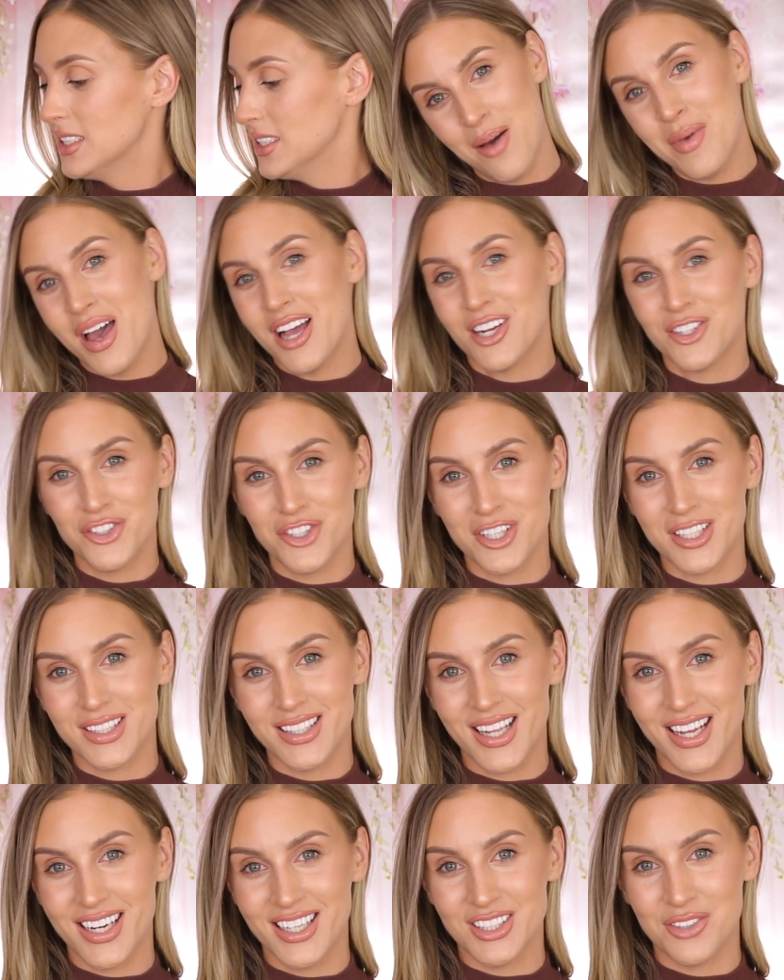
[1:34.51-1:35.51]
I'm extra
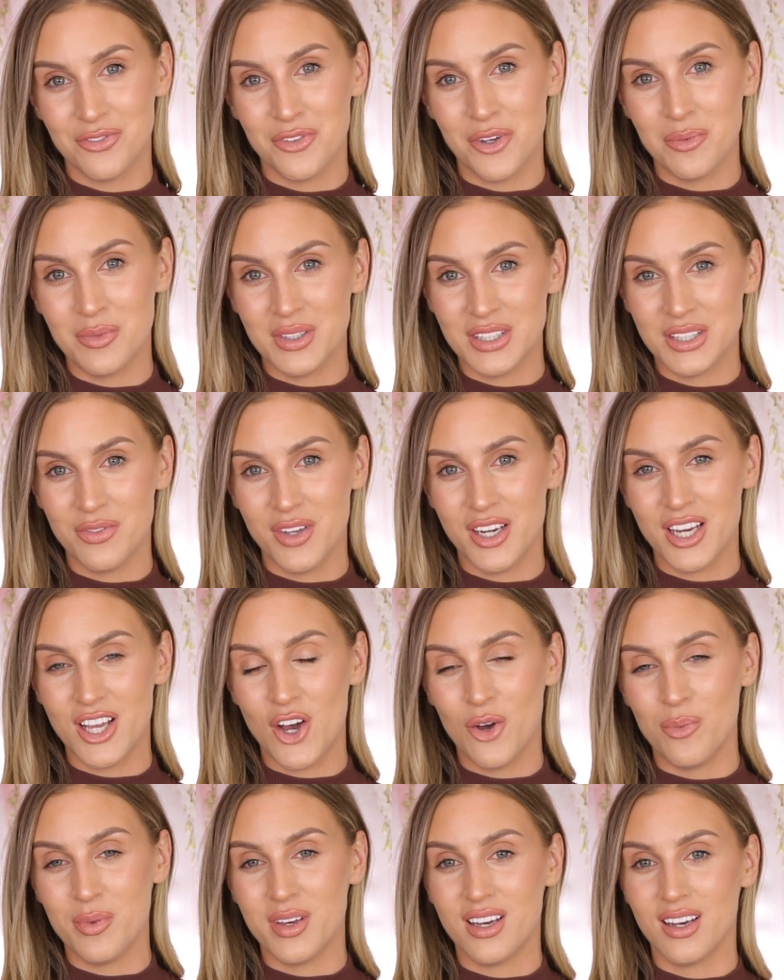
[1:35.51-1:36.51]
excited to film this
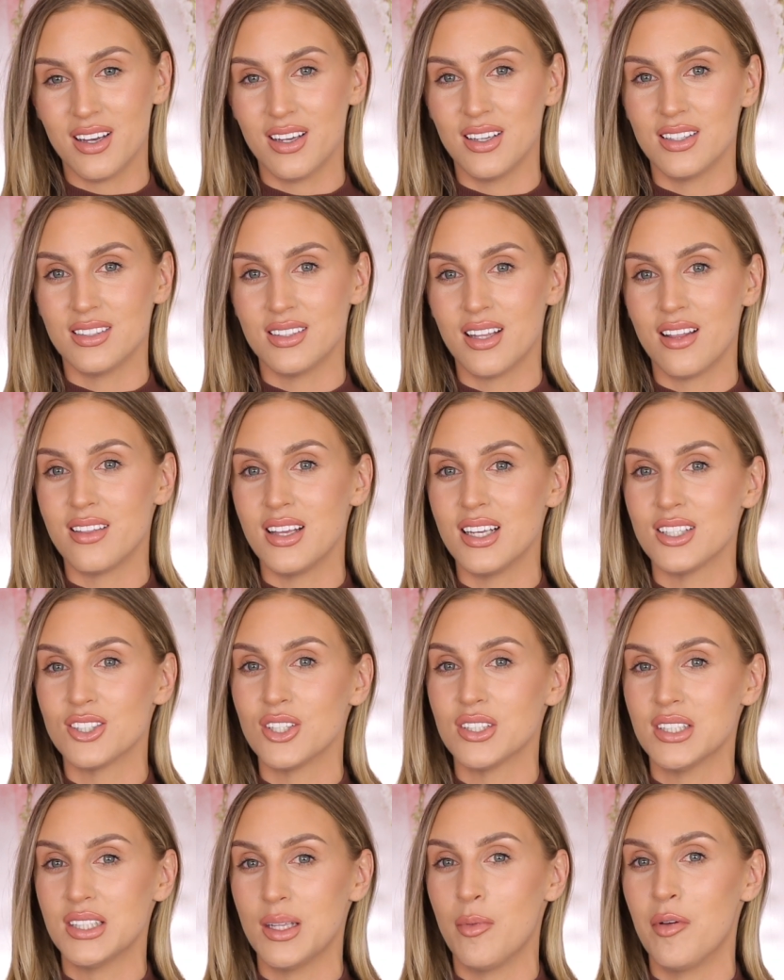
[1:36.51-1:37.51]
video because these
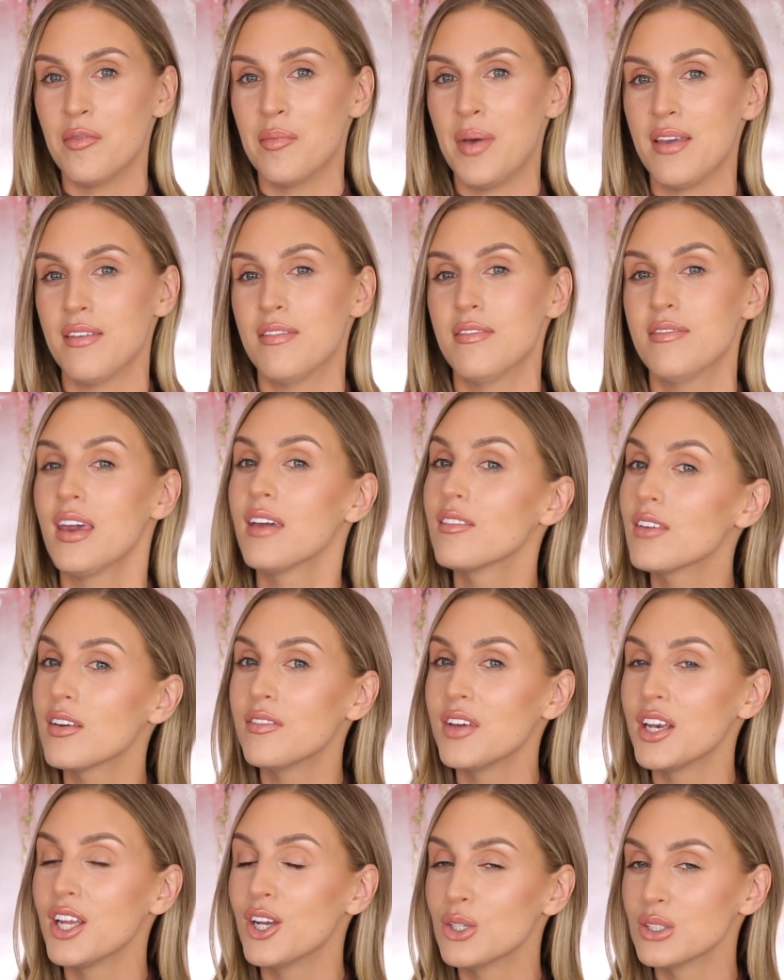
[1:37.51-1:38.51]
are some of my
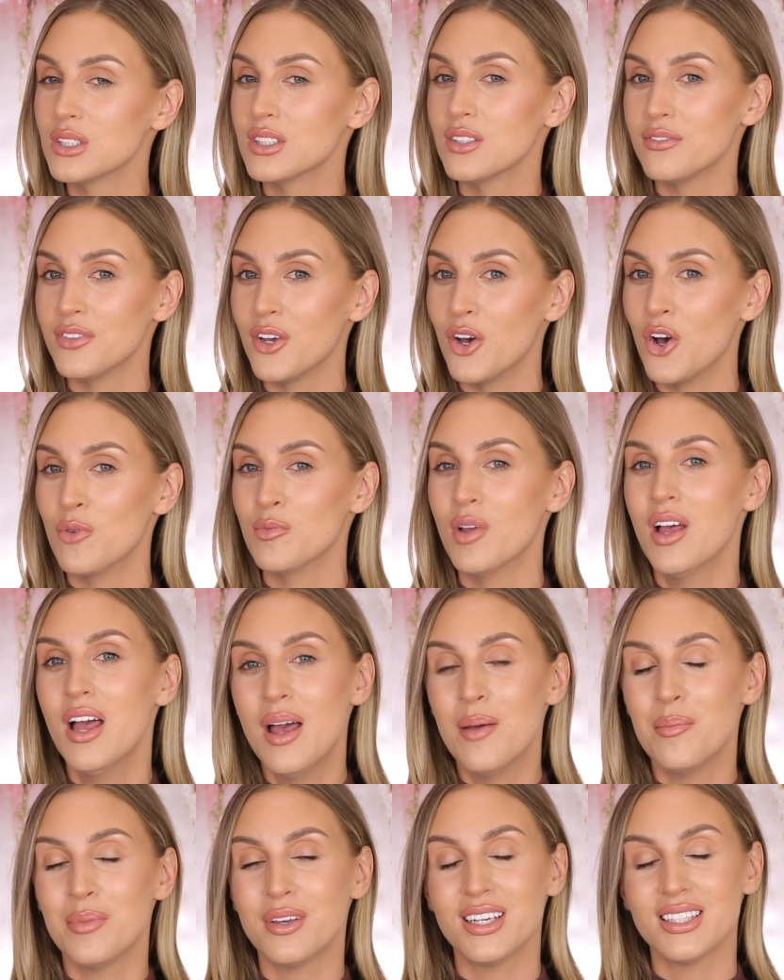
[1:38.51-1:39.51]
favorite videos to film
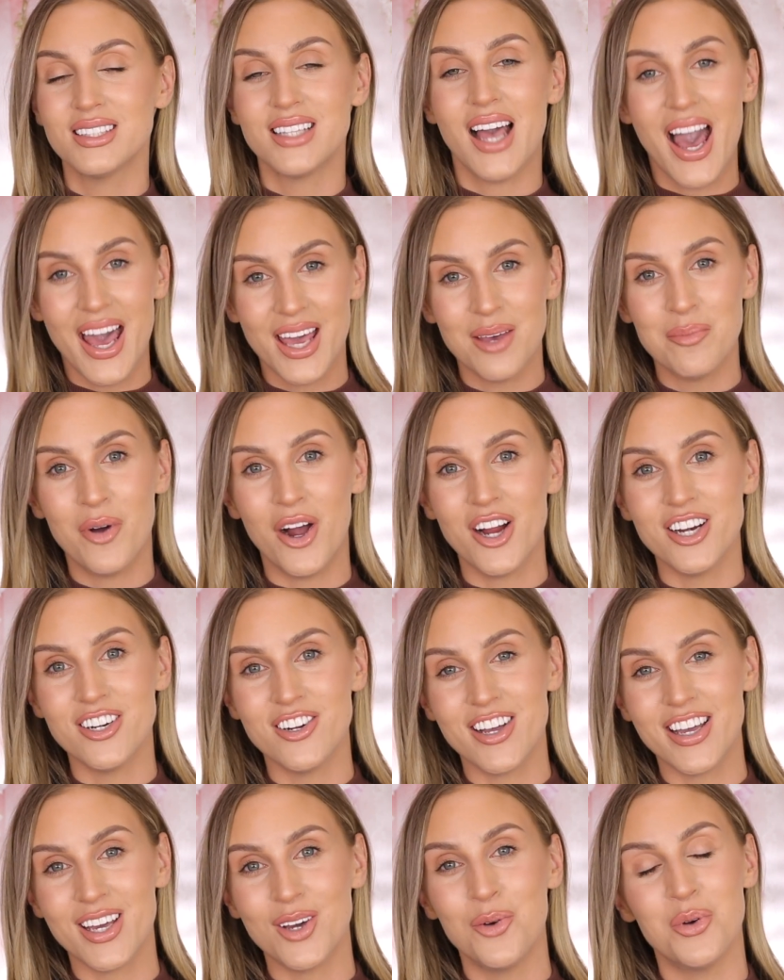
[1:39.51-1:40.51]
because I am
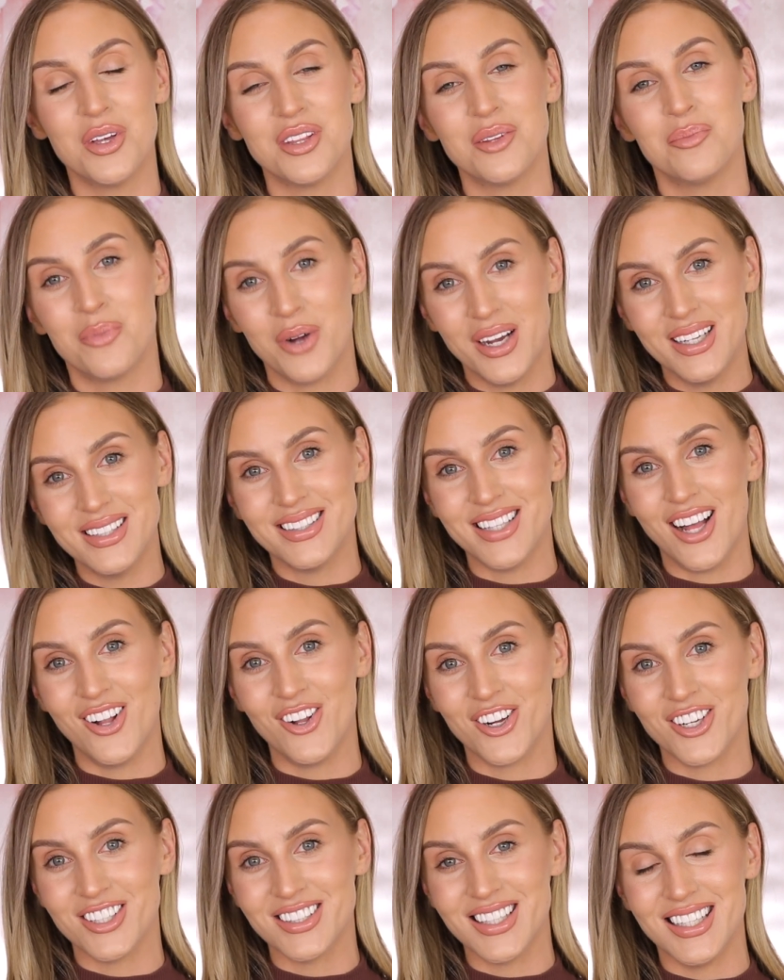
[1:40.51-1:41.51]
partnering with Bright
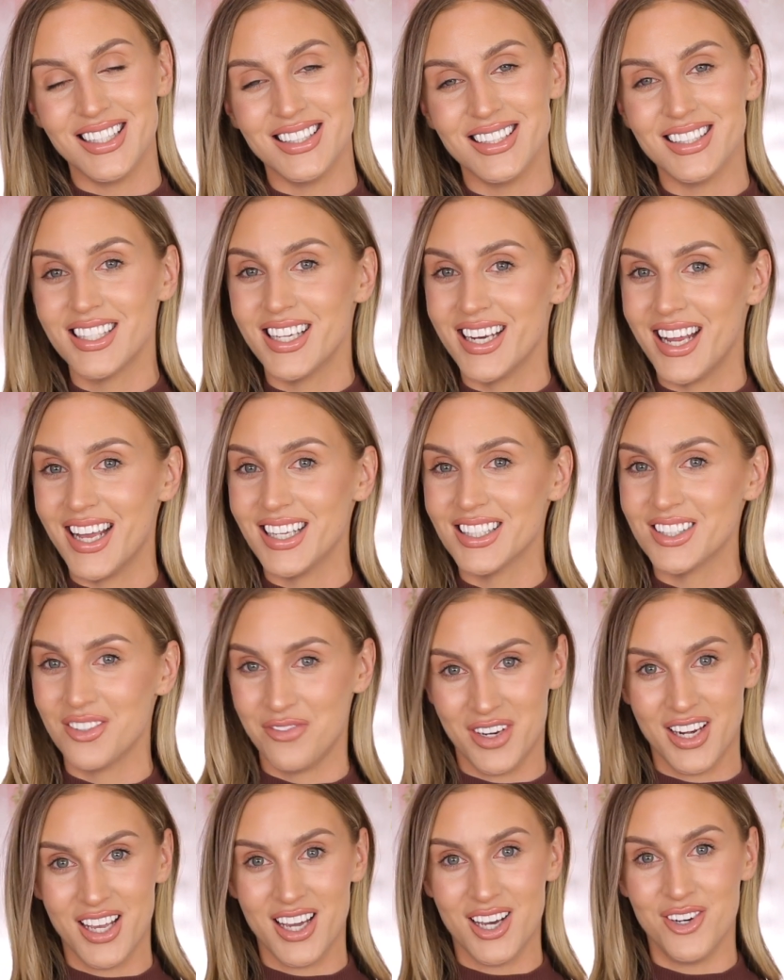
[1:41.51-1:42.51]
Cellars in today's
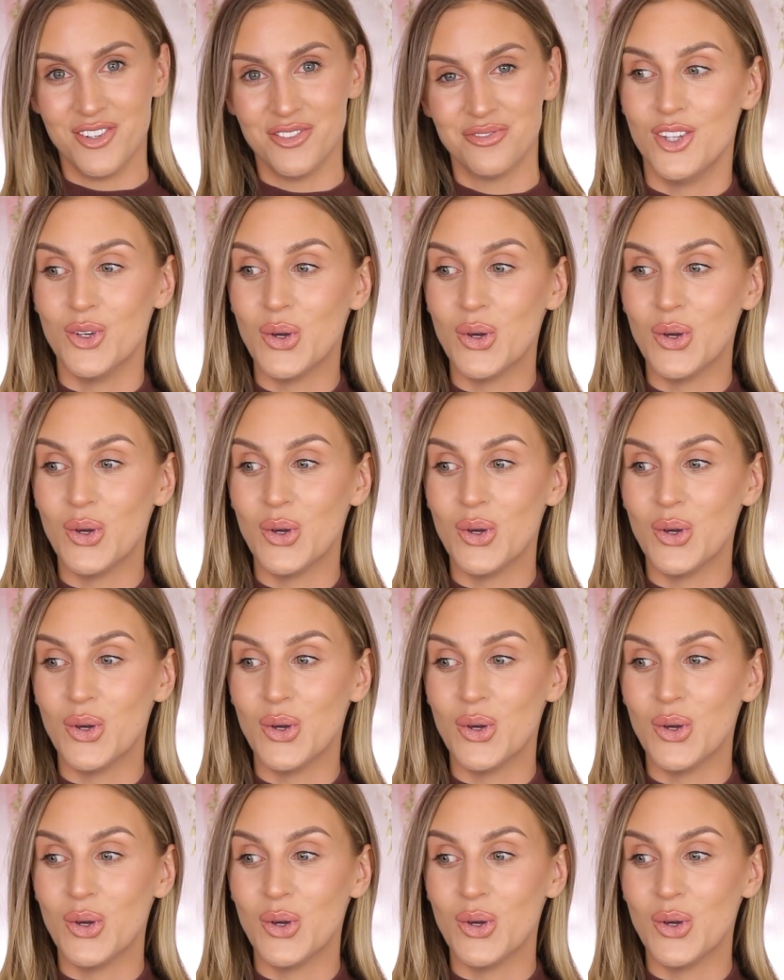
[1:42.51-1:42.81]
video.